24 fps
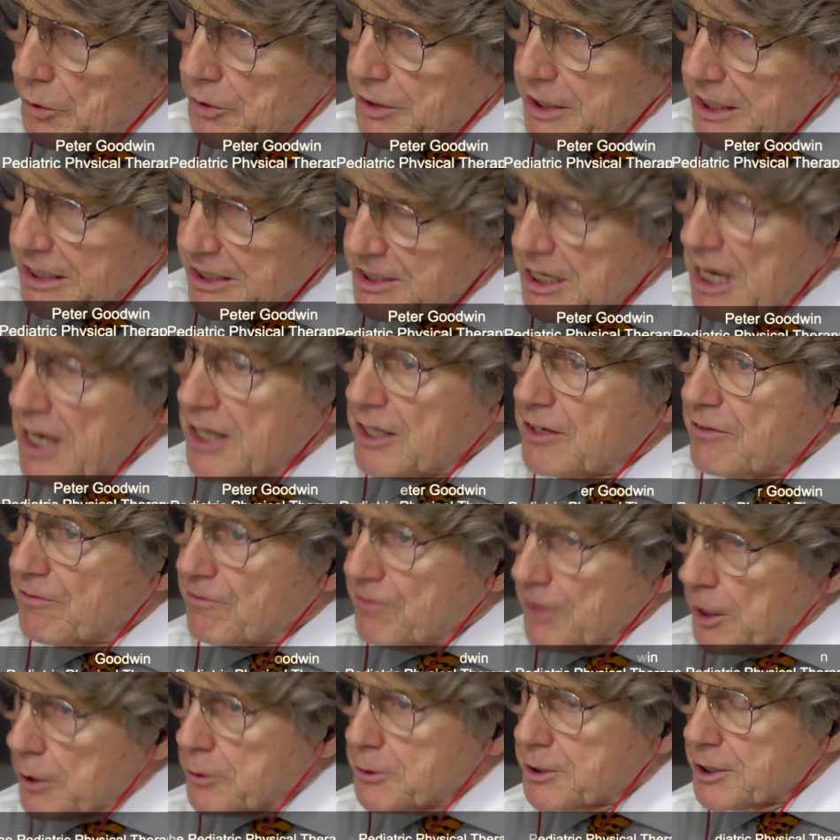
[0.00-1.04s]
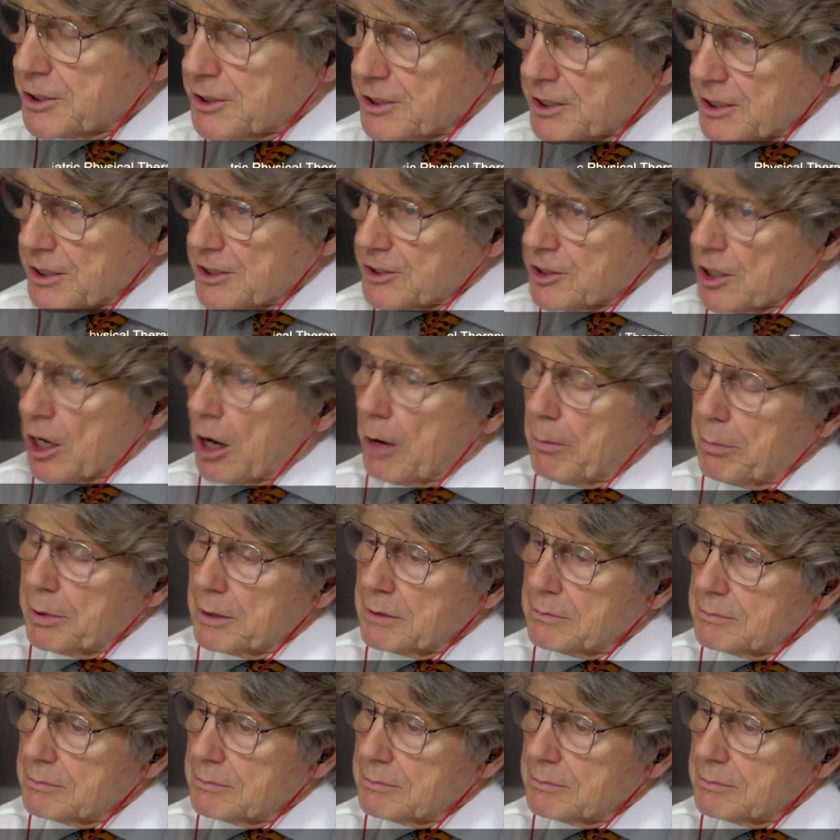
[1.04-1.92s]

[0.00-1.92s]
things that floated to the top?